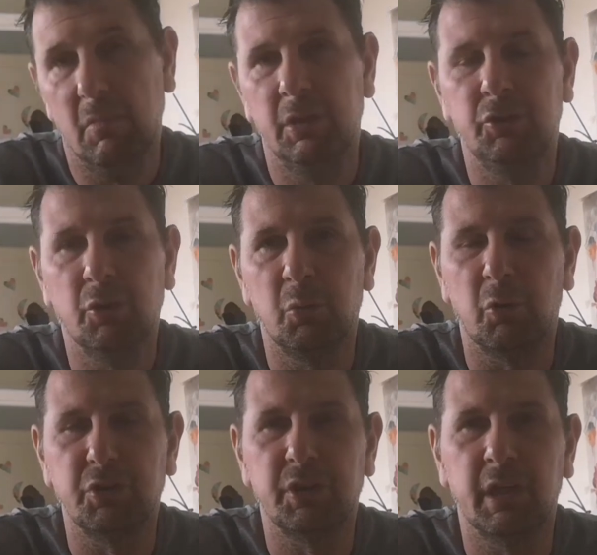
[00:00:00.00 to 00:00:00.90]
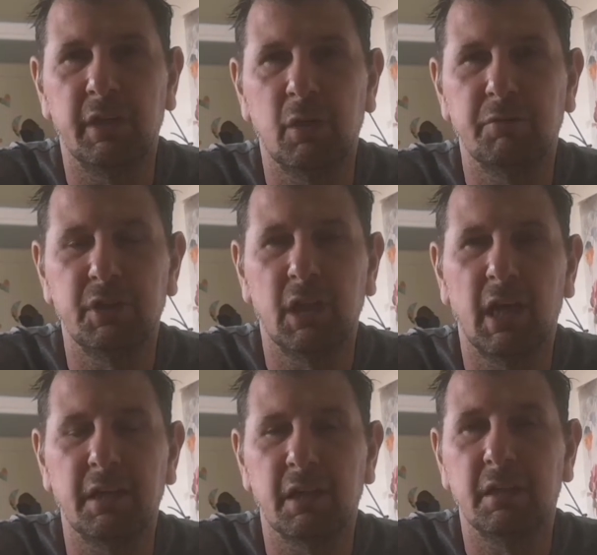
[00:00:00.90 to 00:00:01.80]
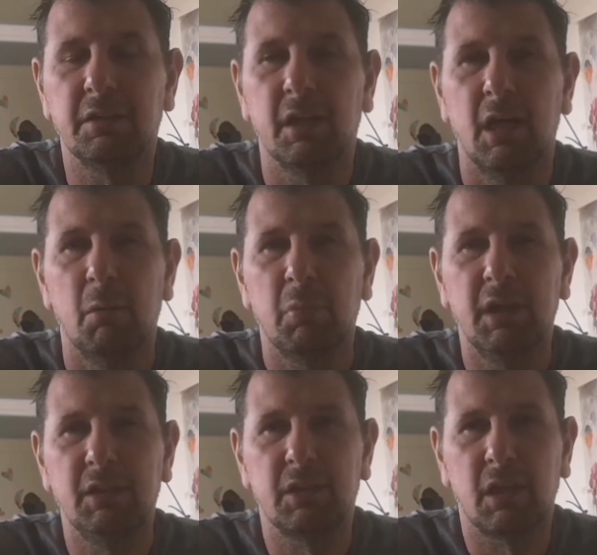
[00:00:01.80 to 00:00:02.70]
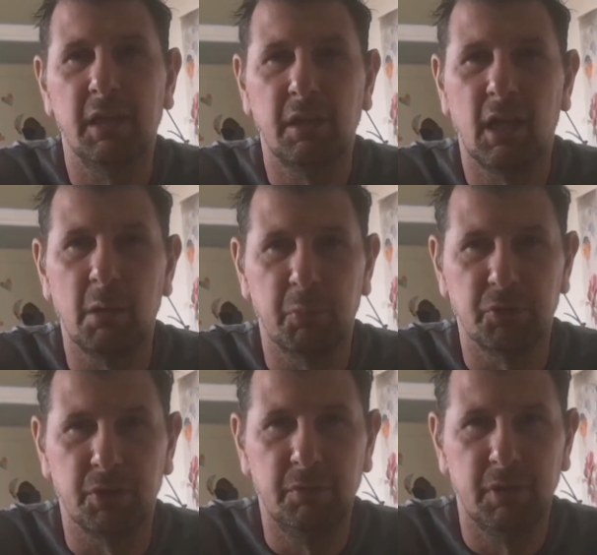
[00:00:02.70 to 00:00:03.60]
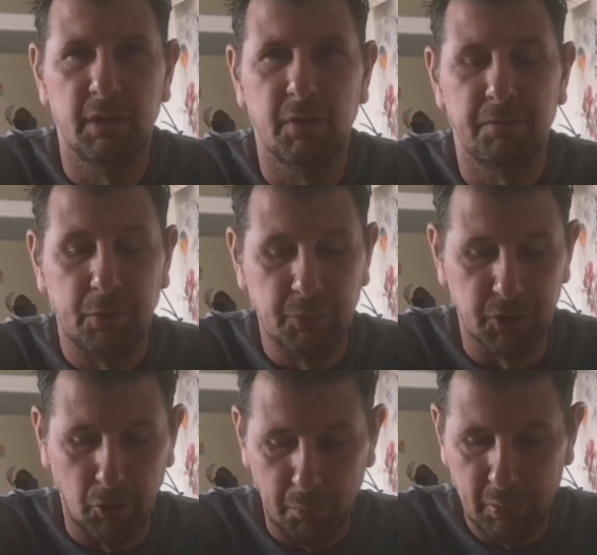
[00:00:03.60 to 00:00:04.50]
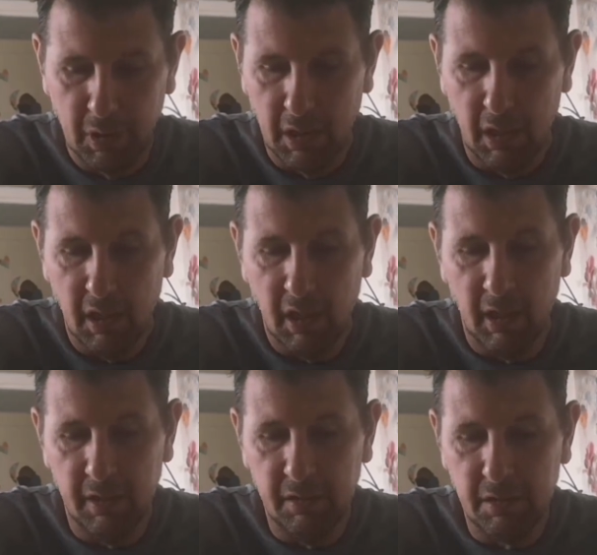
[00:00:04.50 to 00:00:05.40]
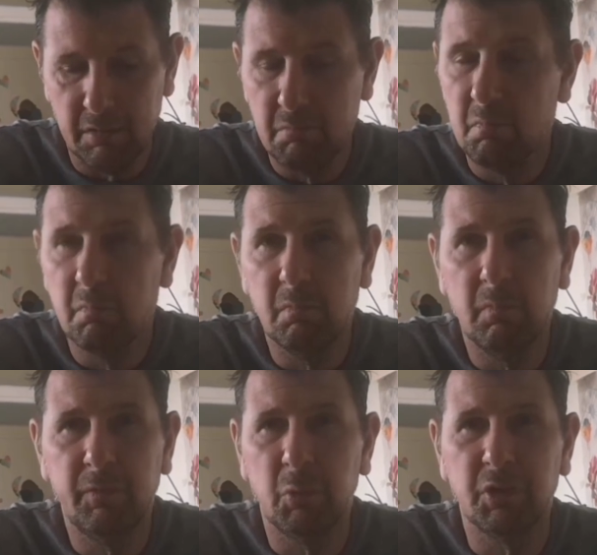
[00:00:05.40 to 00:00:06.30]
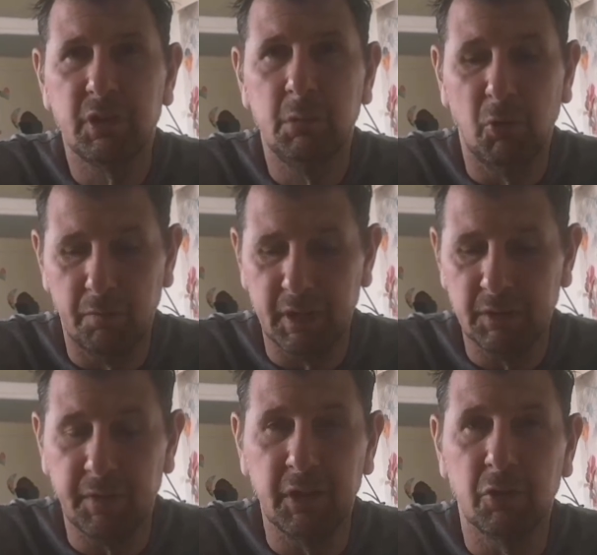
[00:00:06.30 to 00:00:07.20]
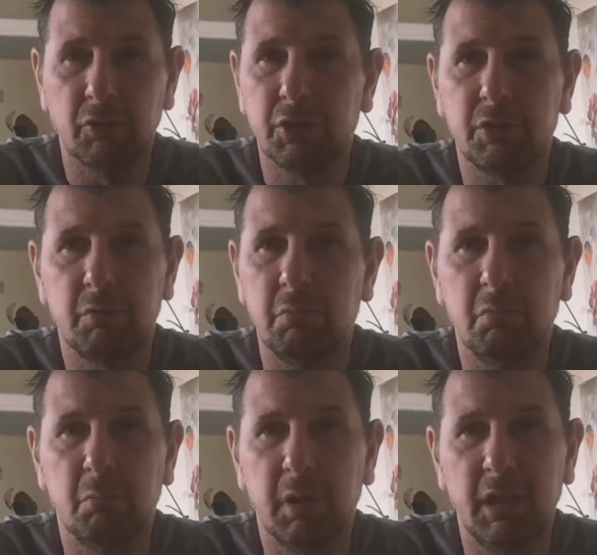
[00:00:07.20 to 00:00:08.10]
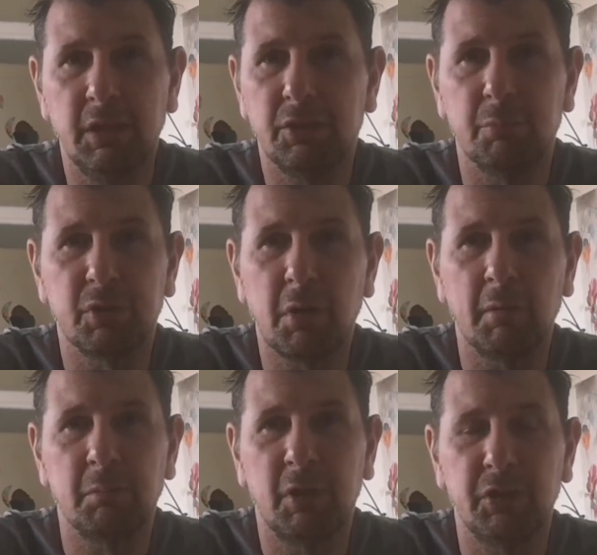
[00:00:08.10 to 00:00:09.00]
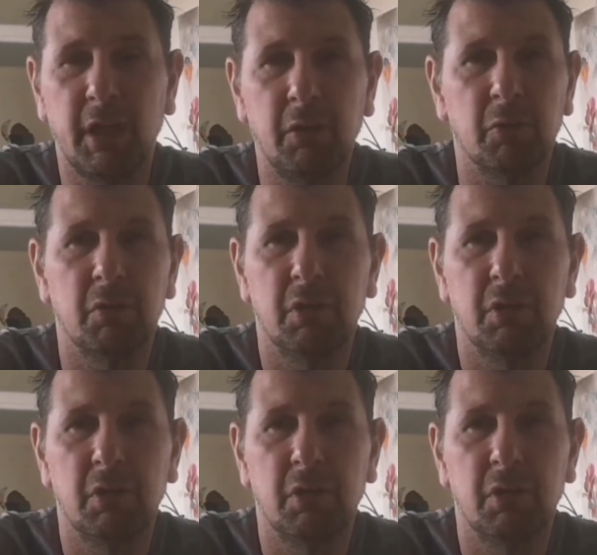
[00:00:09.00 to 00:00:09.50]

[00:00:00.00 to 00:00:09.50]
enjoyed watching it and you obviously liked it, please click the like button, give it a thumbs up. And if you want to see more of these videos, please subscribe to my channel.